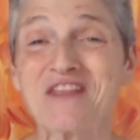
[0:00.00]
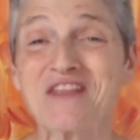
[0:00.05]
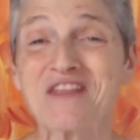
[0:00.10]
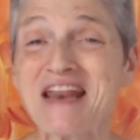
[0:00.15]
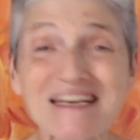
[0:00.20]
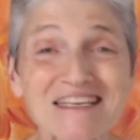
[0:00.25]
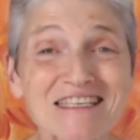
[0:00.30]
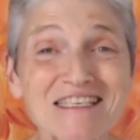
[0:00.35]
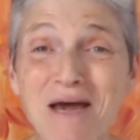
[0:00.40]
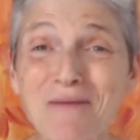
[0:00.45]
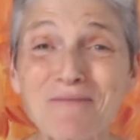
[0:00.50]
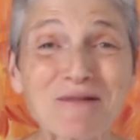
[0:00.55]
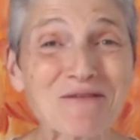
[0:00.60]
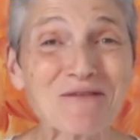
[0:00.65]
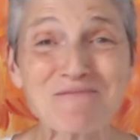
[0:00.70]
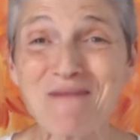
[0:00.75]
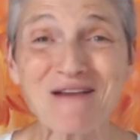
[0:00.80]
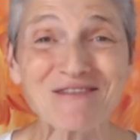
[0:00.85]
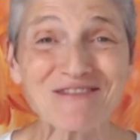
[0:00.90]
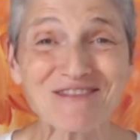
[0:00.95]
The next couple
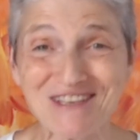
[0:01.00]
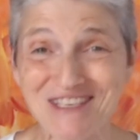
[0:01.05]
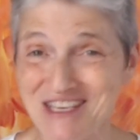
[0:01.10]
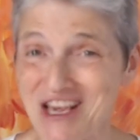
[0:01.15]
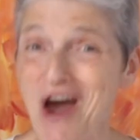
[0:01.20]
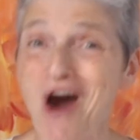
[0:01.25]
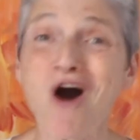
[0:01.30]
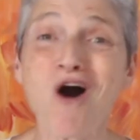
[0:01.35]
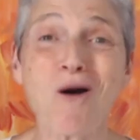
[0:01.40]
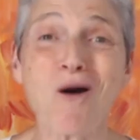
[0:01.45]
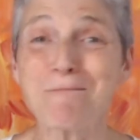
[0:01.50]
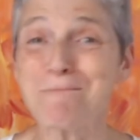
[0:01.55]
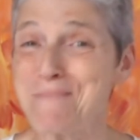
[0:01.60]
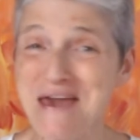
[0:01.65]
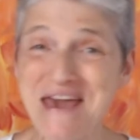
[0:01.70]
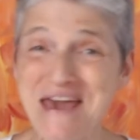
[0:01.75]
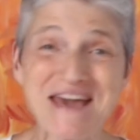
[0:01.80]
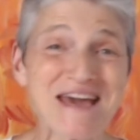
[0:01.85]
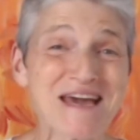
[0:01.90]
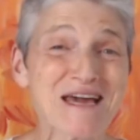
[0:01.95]
of months are
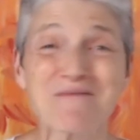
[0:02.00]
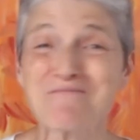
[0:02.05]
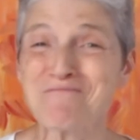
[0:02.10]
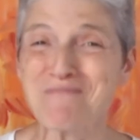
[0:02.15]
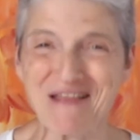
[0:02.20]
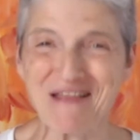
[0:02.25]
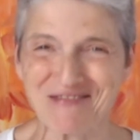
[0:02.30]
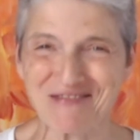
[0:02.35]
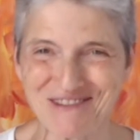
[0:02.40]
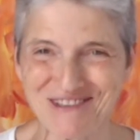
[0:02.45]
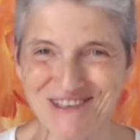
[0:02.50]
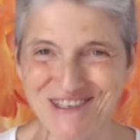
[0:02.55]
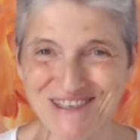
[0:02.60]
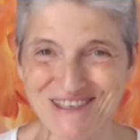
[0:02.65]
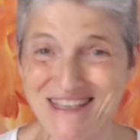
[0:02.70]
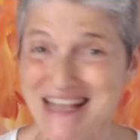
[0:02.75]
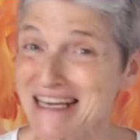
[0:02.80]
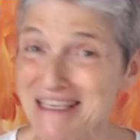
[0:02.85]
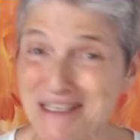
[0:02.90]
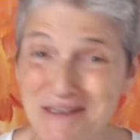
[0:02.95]
big
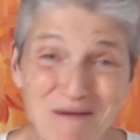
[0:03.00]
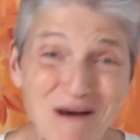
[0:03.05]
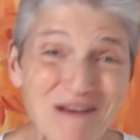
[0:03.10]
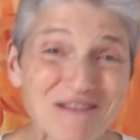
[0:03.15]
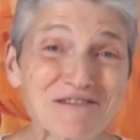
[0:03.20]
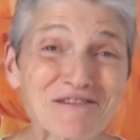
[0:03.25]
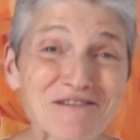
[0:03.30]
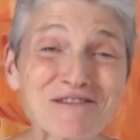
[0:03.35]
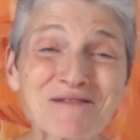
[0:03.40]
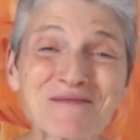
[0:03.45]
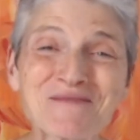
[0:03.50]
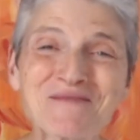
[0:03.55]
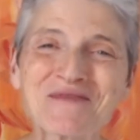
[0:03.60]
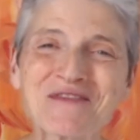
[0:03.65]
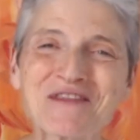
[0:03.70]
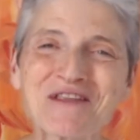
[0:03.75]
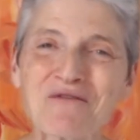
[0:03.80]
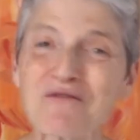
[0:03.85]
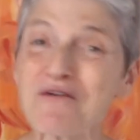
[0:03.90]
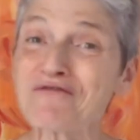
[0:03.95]
months. Next month,
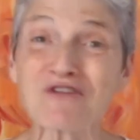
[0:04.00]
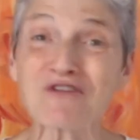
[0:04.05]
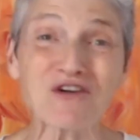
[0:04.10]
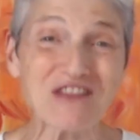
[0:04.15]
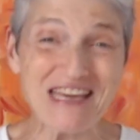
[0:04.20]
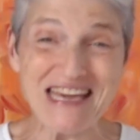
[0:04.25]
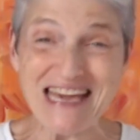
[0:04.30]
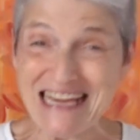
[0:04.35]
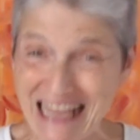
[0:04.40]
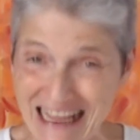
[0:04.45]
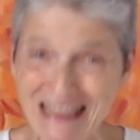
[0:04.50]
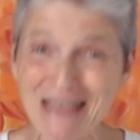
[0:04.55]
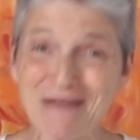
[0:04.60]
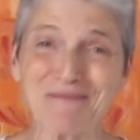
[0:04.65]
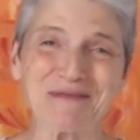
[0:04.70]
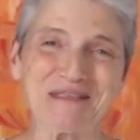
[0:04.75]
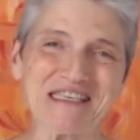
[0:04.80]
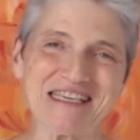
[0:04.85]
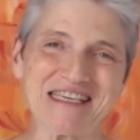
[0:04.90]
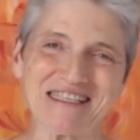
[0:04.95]
we've got the
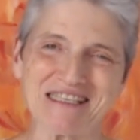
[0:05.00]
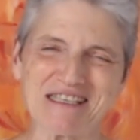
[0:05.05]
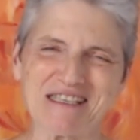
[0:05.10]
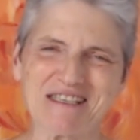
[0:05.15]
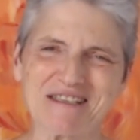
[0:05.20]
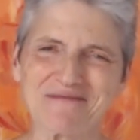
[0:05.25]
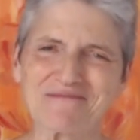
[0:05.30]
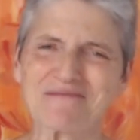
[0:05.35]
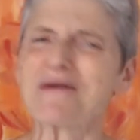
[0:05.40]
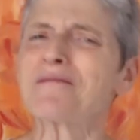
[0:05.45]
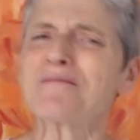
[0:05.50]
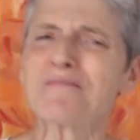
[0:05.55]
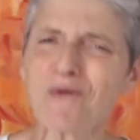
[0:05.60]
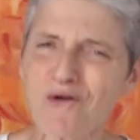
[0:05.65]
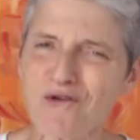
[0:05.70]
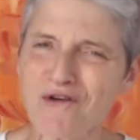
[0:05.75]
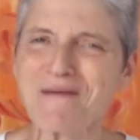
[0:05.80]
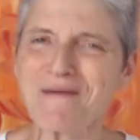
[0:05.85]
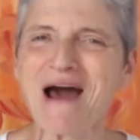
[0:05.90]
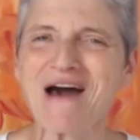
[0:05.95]
eclipses, but
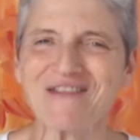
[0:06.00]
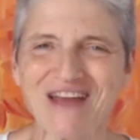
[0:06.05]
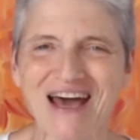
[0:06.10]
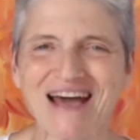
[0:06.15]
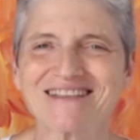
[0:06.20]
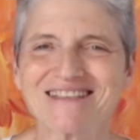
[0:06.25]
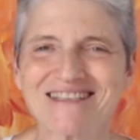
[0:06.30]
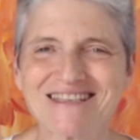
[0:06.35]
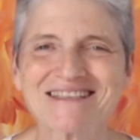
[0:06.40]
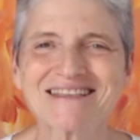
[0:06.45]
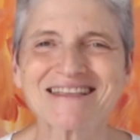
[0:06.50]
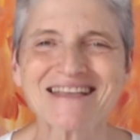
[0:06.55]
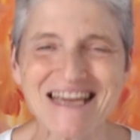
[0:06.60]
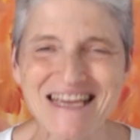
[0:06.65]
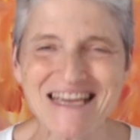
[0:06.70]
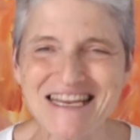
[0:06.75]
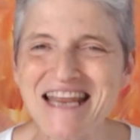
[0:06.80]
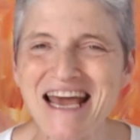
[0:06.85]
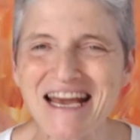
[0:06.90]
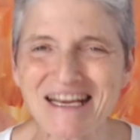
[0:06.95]
more about that
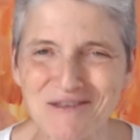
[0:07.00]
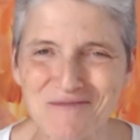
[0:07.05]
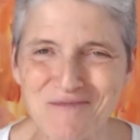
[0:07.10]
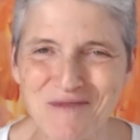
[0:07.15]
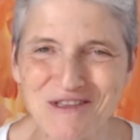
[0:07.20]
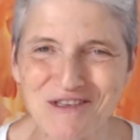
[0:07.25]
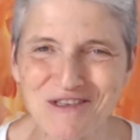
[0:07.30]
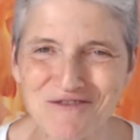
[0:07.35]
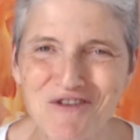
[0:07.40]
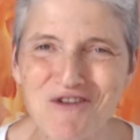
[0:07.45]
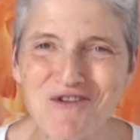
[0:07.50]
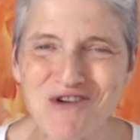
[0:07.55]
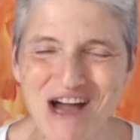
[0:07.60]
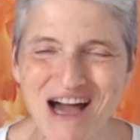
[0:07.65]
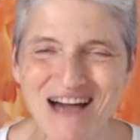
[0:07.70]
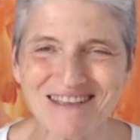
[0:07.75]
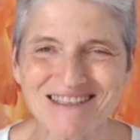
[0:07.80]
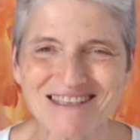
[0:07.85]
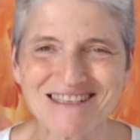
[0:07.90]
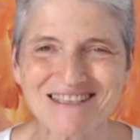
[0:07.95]
in next month's
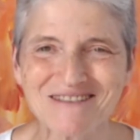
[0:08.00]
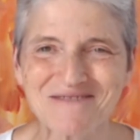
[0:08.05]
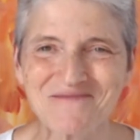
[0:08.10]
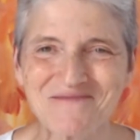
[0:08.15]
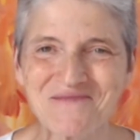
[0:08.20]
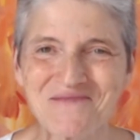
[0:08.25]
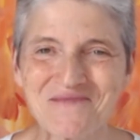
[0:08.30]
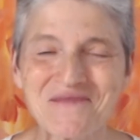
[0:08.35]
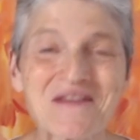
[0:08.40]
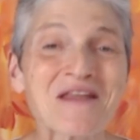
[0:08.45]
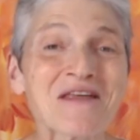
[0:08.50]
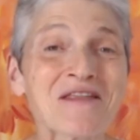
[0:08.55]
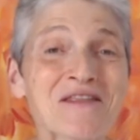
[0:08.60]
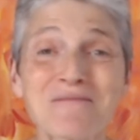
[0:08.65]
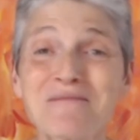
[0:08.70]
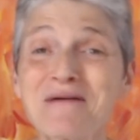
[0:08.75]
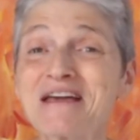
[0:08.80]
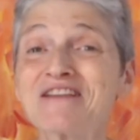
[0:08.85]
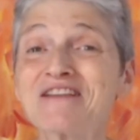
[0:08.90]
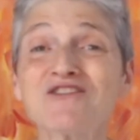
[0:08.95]
forecast.
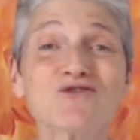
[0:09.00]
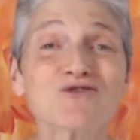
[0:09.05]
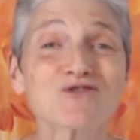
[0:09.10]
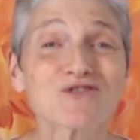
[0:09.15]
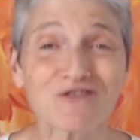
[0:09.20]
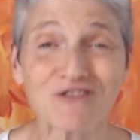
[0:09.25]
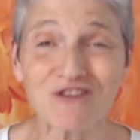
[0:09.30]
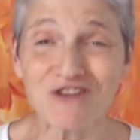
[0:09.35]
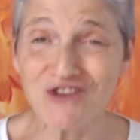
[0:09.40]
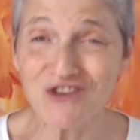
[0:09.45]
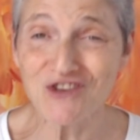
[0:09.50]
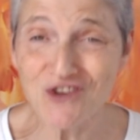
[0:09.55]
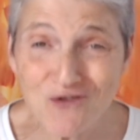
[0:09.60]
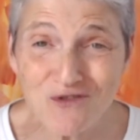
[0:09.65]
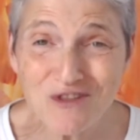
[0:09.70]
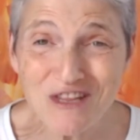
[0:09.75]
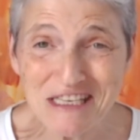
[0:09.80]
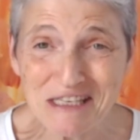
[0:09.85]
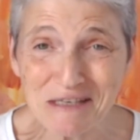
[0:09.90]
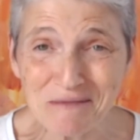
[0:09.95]
The big news for
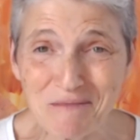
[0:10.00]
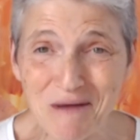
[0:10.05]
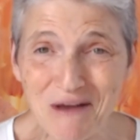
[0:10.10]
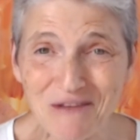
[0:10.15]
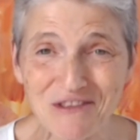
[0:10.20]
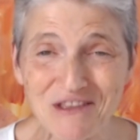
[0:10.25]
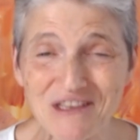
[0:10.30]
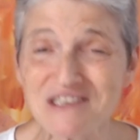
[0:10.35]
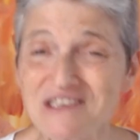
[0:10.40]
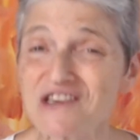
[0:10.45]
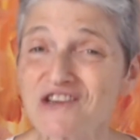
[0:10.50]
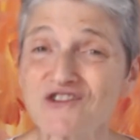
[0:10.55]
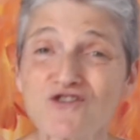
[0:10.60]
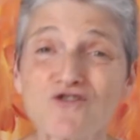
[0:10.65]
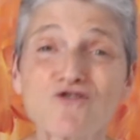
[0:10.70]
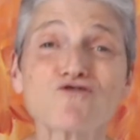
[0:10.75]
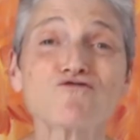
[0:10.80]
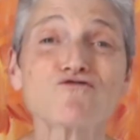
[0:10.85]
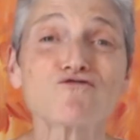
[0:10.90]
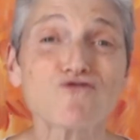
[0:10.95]
you this month is that
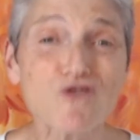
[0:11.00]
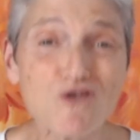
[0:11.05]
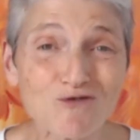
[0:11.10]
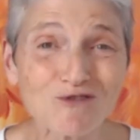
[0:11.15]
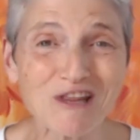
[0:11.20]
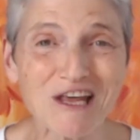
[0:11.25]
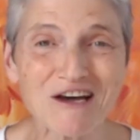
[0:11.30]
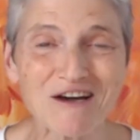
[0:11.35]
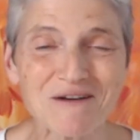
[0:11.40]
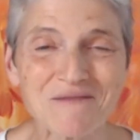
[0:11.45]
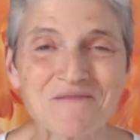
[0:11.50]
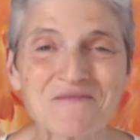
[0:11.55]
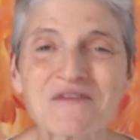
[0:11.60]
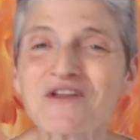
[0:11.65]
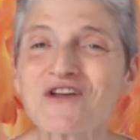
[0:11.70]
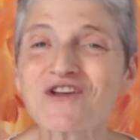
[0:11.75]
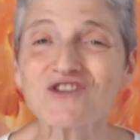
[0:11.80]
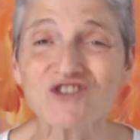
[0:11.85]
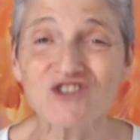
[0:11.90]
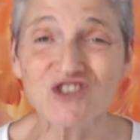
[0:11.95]
your ruler,
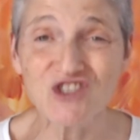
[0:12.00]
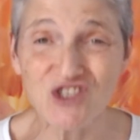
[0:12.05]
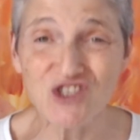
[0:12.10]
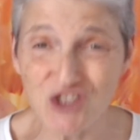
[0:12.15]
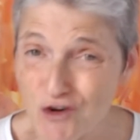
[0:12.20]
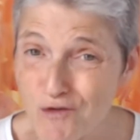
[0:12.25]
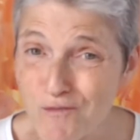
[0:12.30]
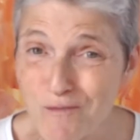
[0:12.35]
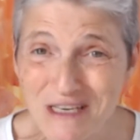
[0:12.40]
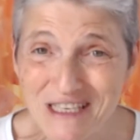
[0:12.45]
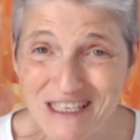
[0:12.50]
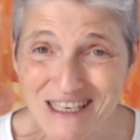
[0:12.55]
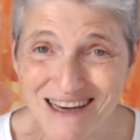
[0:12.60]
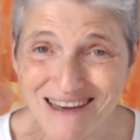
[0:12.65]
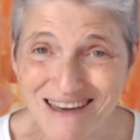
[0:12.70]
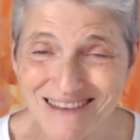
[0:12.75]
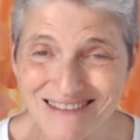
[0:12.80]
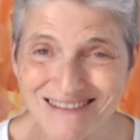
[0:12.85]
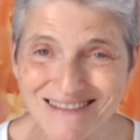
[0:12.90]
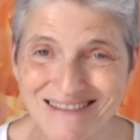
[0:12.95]

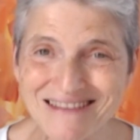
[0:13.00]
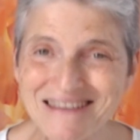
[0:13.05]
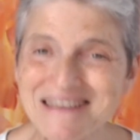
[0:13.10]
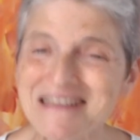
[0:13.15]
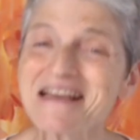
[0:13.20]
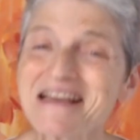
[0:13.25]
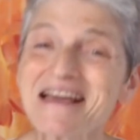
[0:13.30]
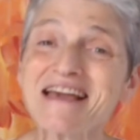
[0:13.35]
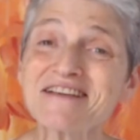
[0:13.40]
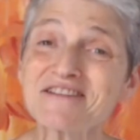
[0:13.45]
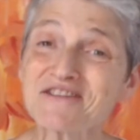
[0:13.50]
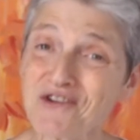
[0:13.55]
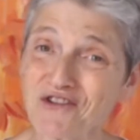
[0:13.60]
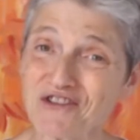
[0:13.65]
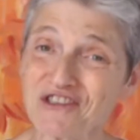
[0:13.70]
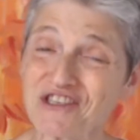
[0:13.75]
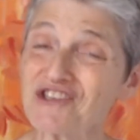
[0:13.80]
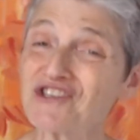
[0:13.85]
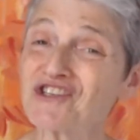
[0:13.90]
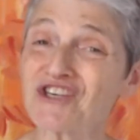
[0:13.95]
Jupiter, is
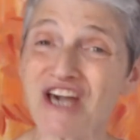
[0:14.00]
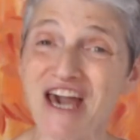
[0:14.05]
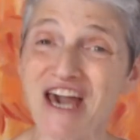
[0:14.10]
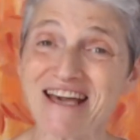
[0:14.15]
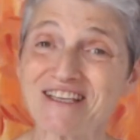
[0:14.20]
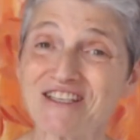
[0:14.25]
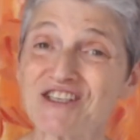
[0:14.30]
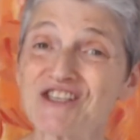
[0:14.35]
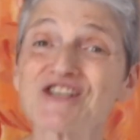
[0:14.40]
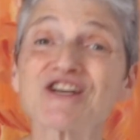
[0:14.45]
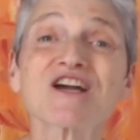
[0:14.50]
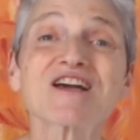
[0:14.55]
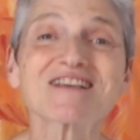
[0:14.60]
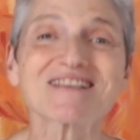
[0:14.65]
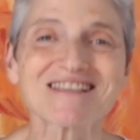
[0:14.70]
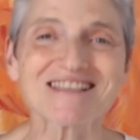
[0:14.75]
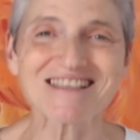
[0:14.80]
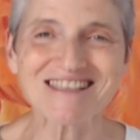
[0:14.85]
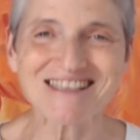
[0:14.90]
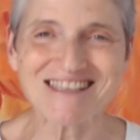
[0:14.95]
going to change
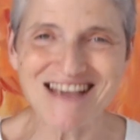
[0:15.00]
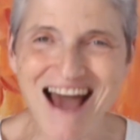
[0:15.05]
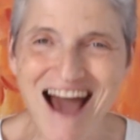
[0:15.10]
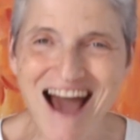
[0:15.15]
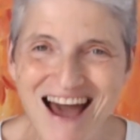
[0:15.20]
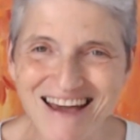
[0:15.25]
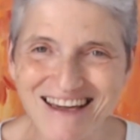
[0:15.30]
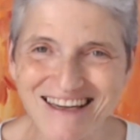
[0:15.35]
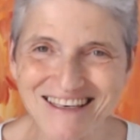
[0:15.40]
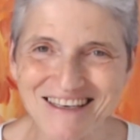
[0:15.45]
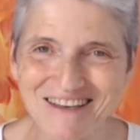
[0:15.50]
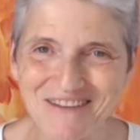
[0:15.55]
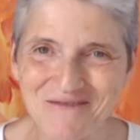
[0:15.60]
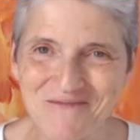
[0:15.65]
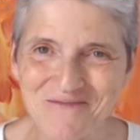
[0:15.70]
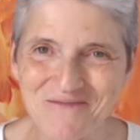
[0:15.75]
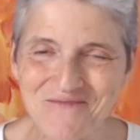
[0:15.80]
sign,